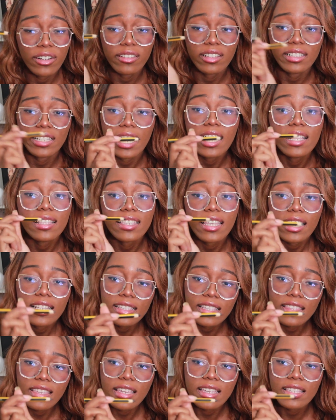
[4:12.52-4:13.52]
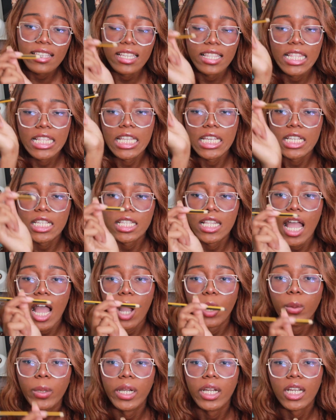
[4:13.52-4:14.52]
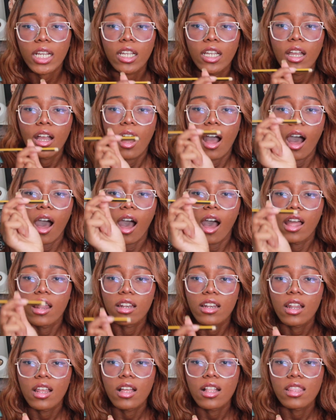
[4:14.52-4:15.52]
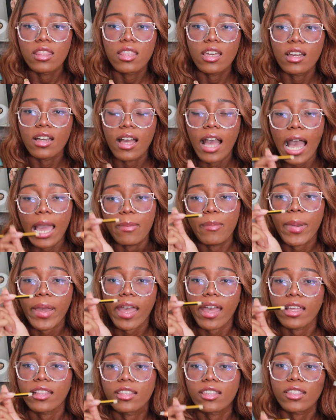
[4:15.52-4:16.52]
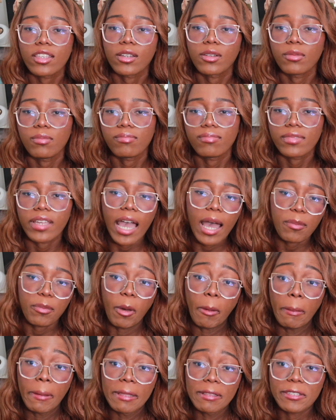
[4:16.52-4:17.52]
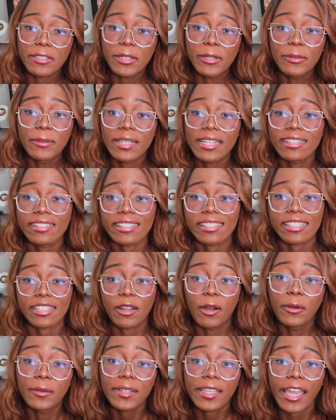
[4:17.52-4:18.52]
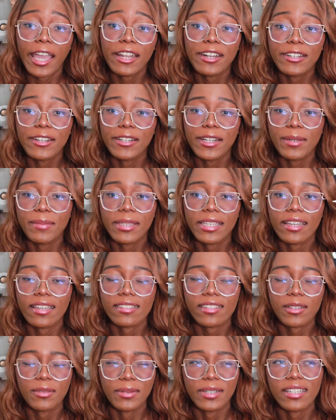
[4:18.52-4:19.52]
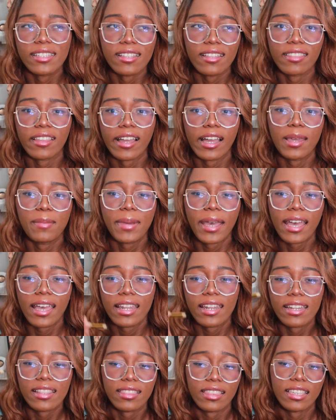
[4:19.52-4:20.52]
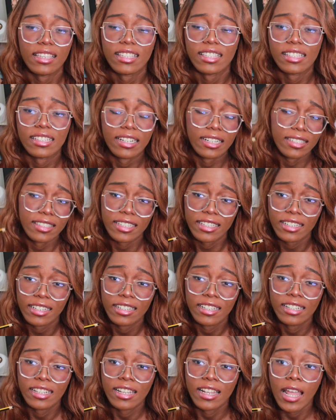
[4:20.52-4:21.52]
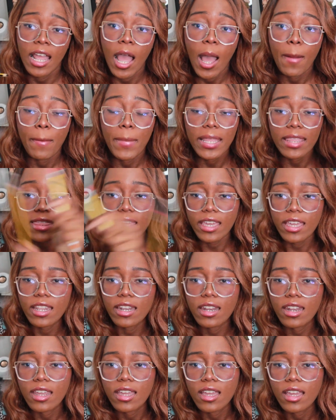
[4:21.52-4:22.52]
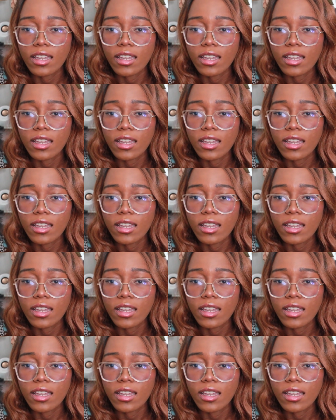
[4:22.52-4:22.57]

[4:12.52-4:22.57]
of the downsides to this, it does not work on the iPad. So the Apple Pencil wins its own category because it works on the iPad and this doesn't. But then